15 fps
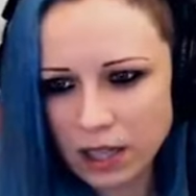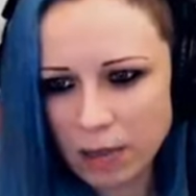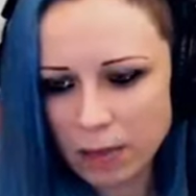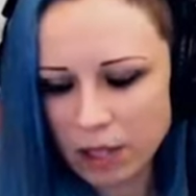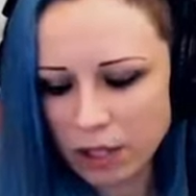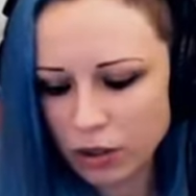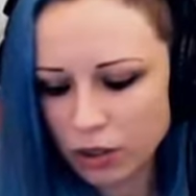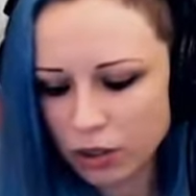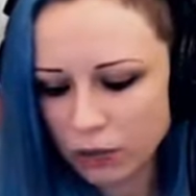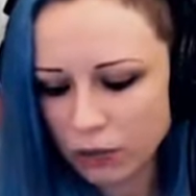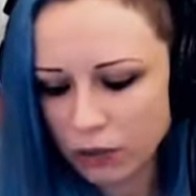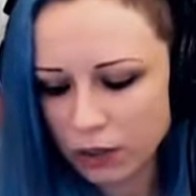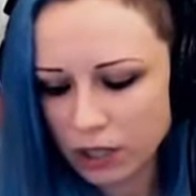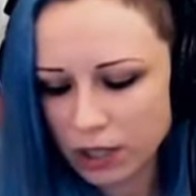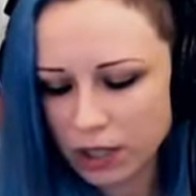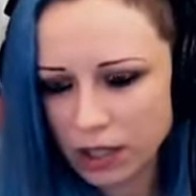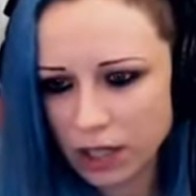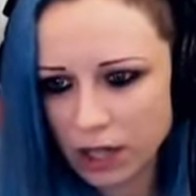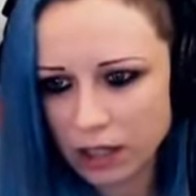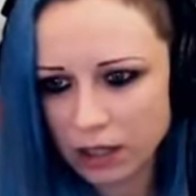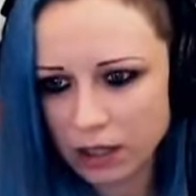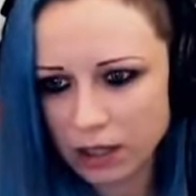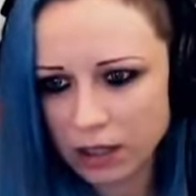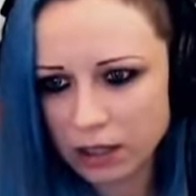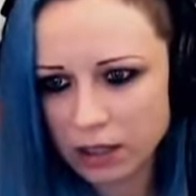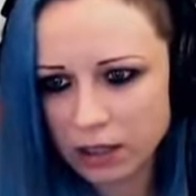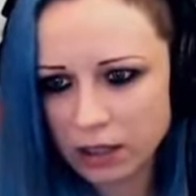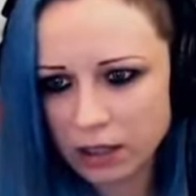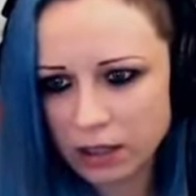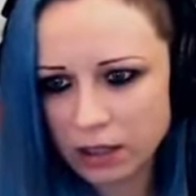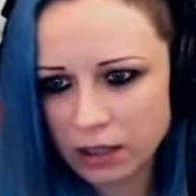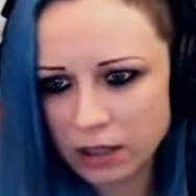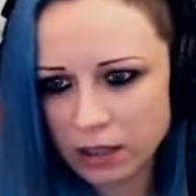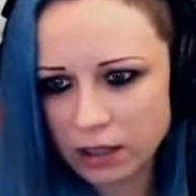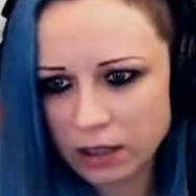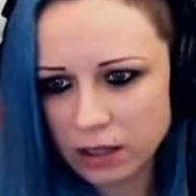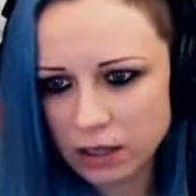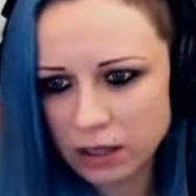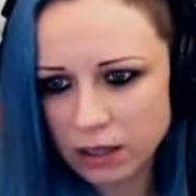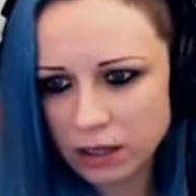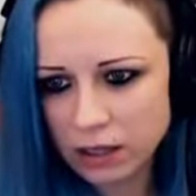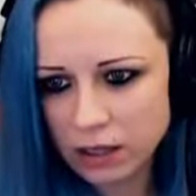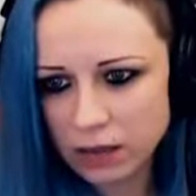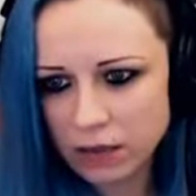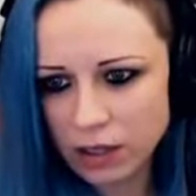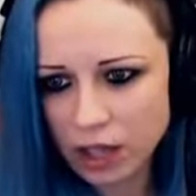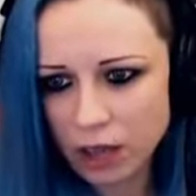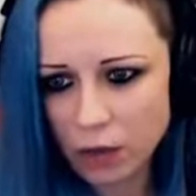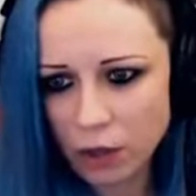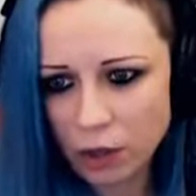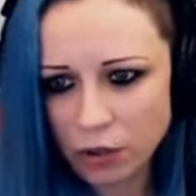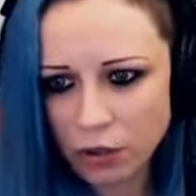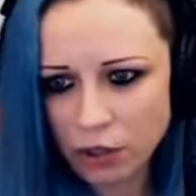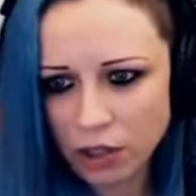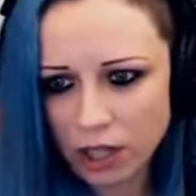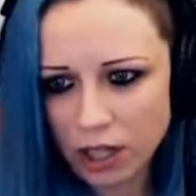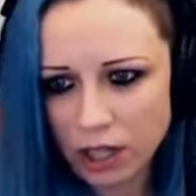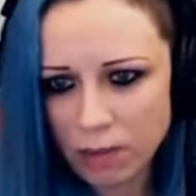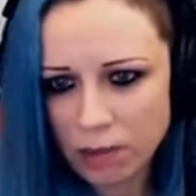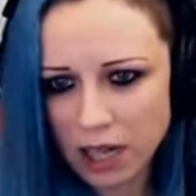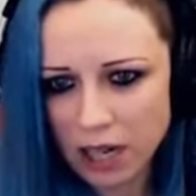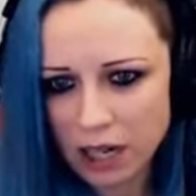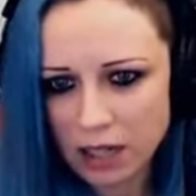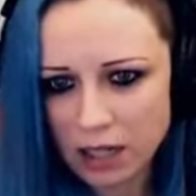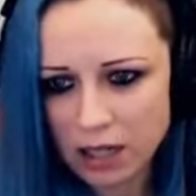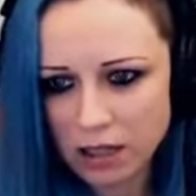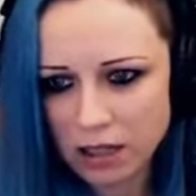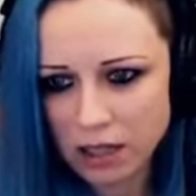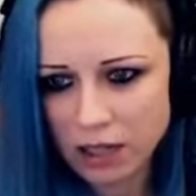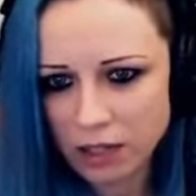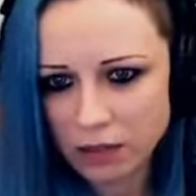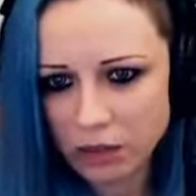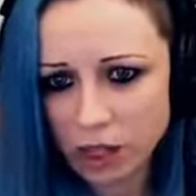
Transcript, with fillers: Flamer going for the scatter. We have also enemy RC there.